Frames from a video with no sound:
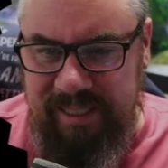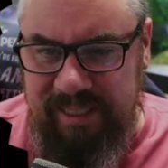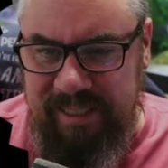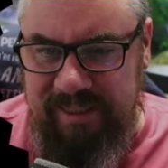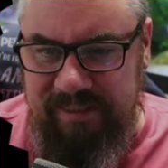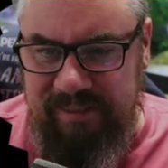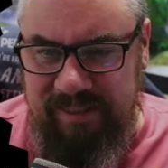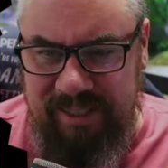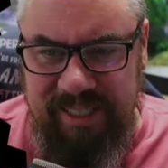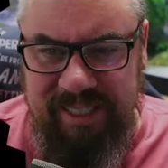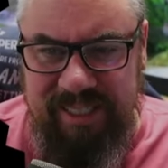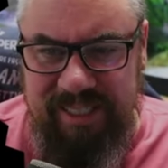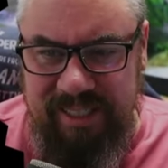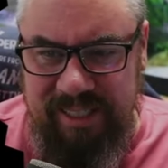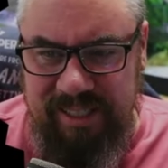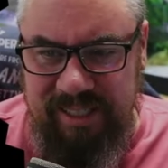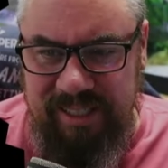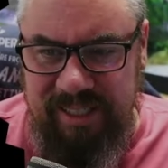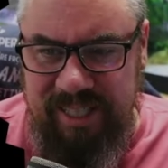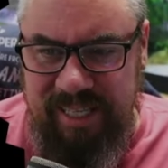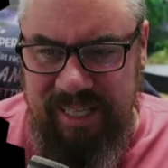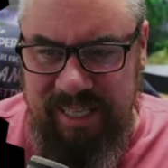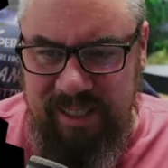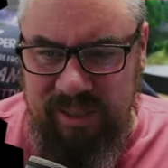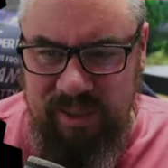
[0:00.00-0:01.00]
there is such a
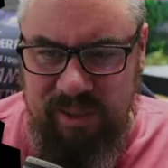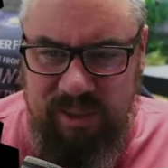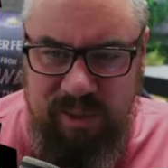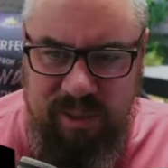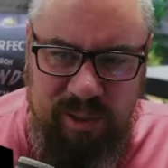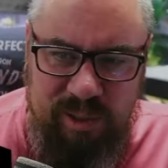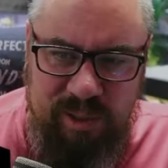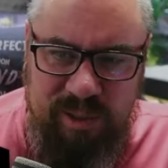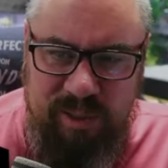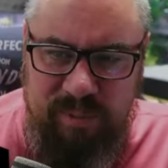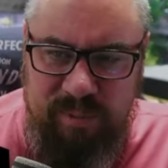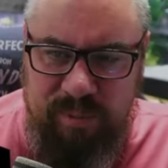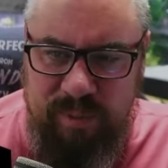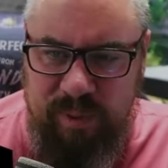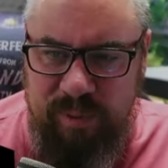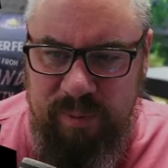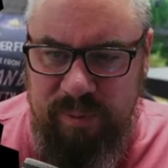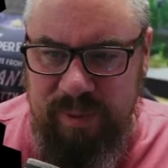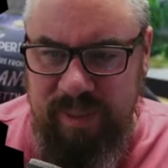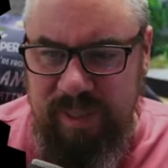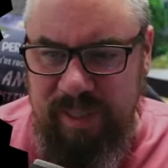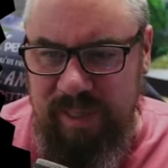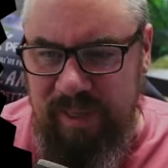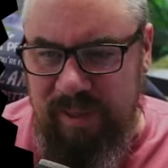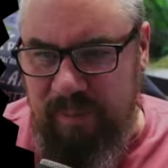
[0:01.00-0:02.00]
thing as good looking poop.
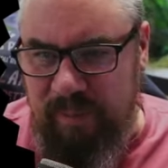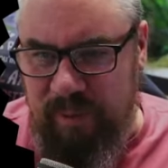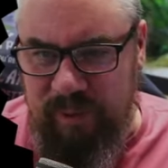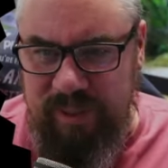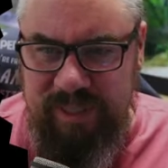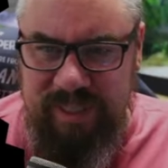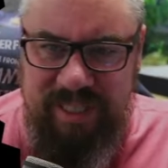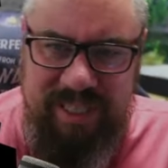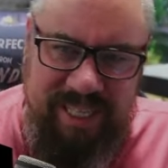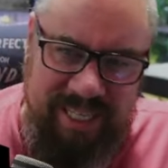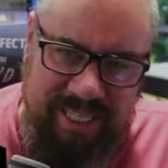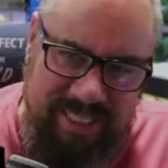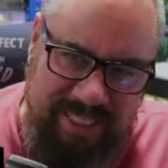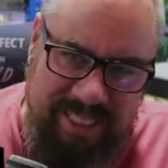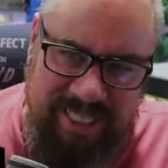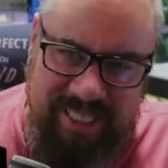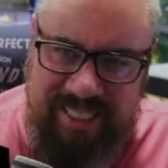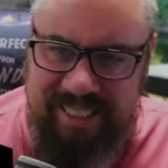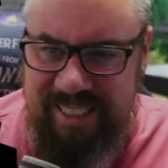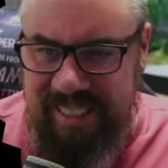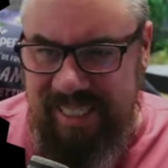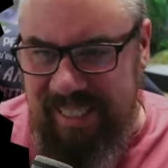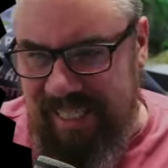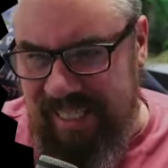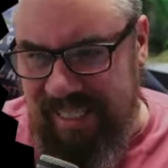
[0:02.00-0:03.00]
Most of the things you can
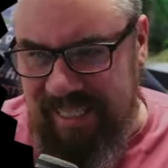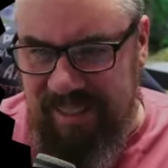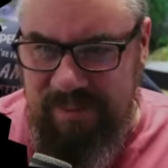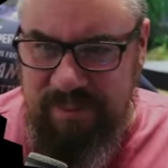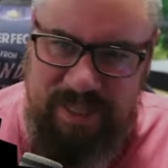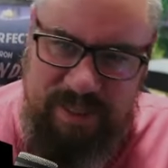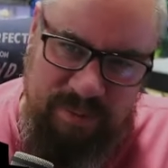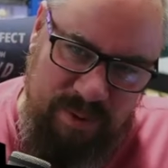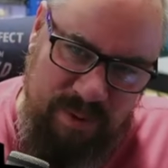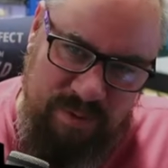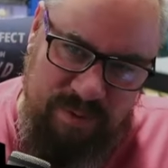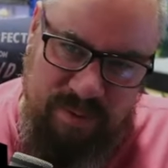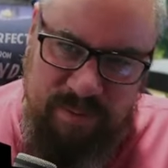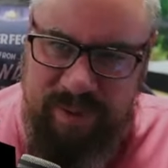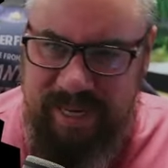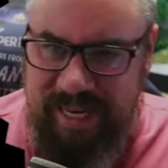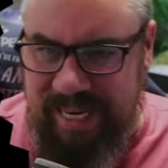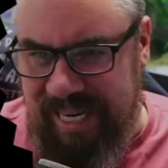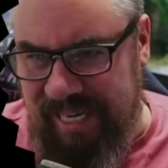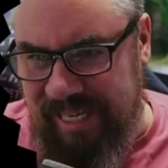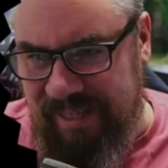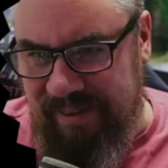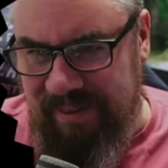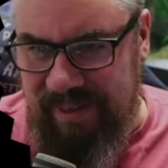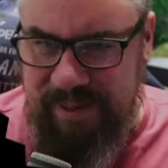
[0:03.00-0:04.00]
see there is me moving my
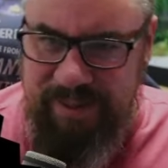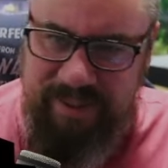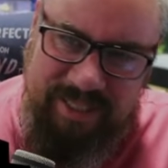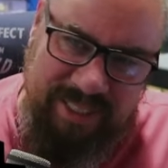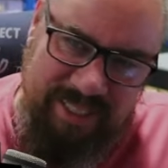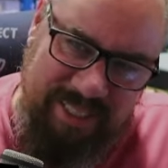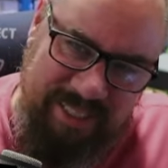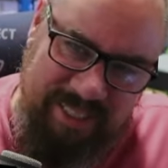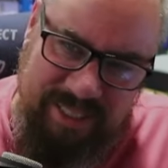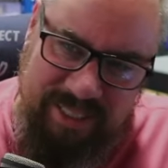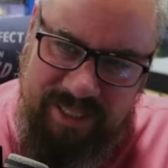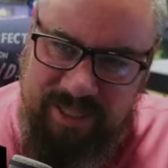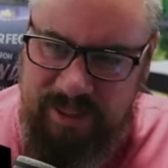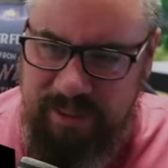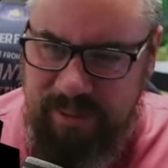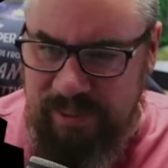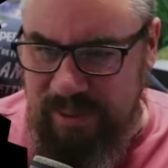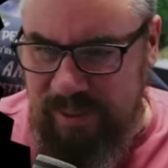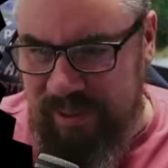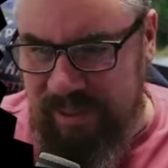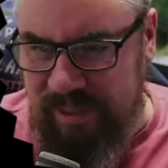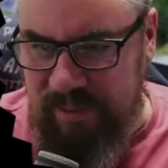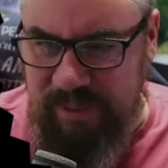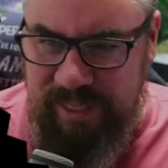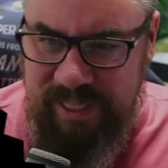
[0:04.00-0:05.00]
head around and it's just
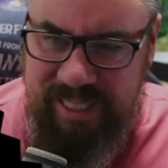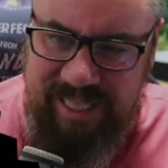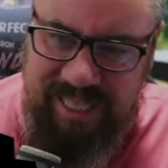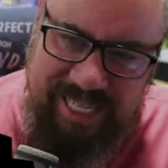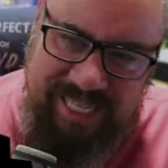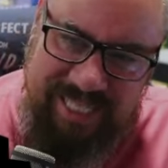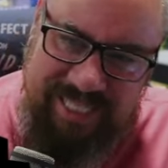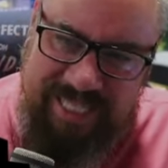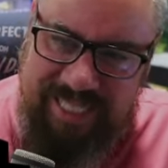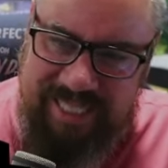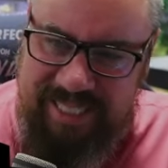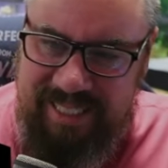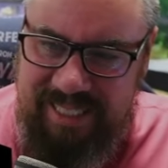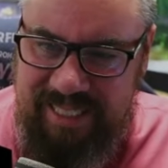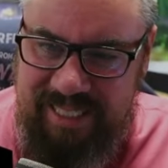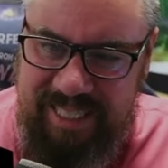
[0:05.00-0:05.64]
altering the way the light's hitting it.